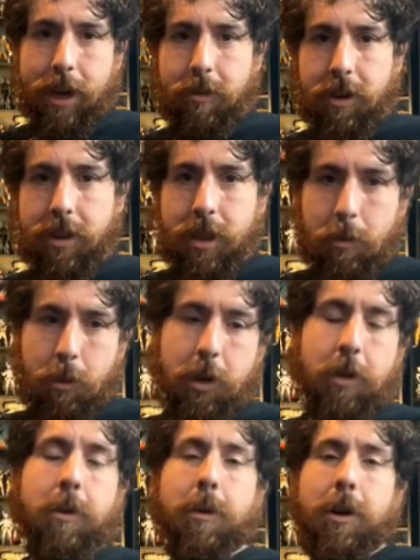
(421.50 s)
everything, but
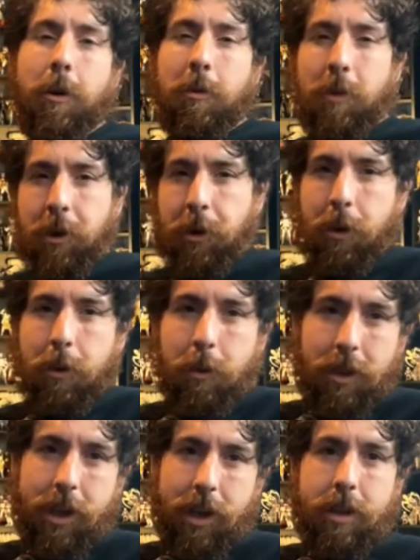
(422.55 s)
you don't want to overdo it
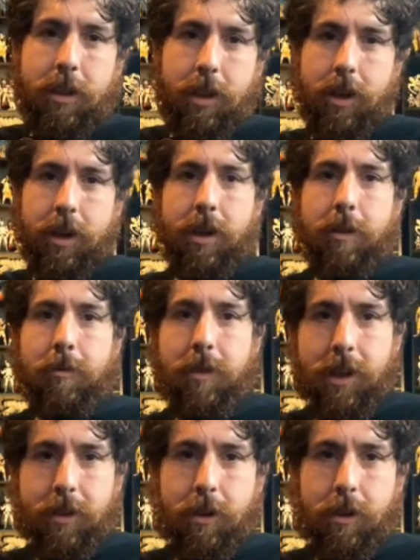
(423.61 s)
with anything. I feel like